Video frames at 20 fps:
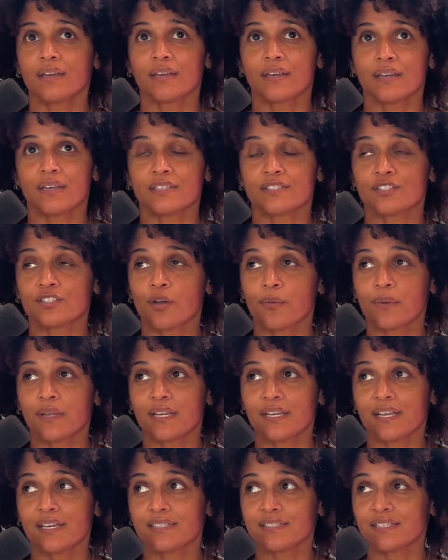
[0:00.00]
it's so
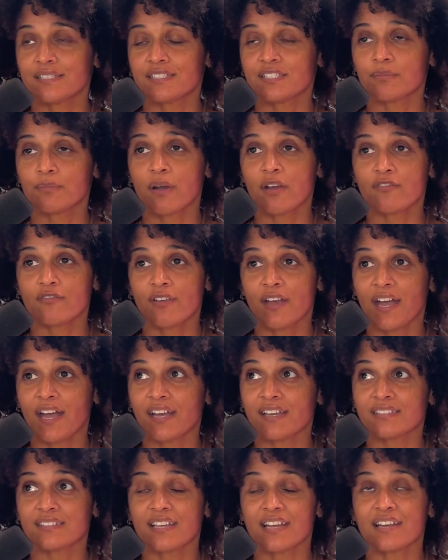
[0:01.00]
many days into my
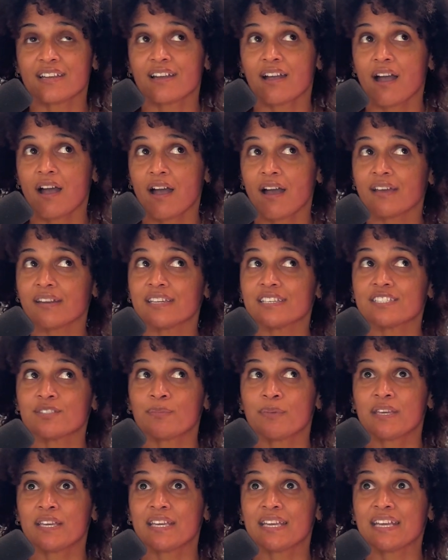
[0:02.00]
fast and God is
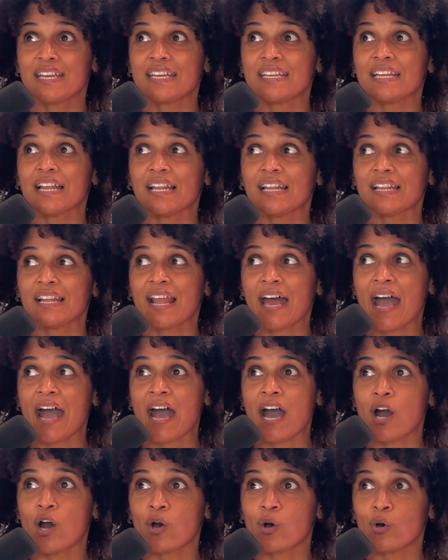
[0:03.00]
speaking
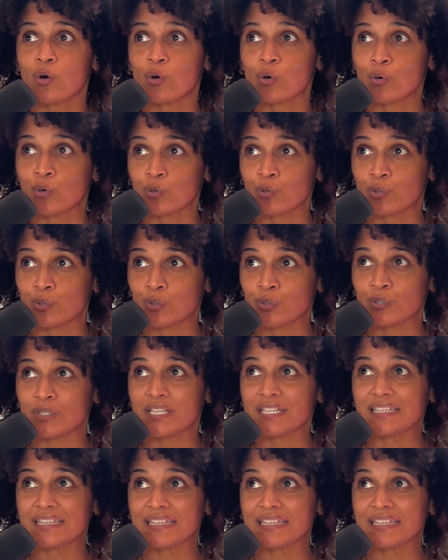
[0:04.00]
loudly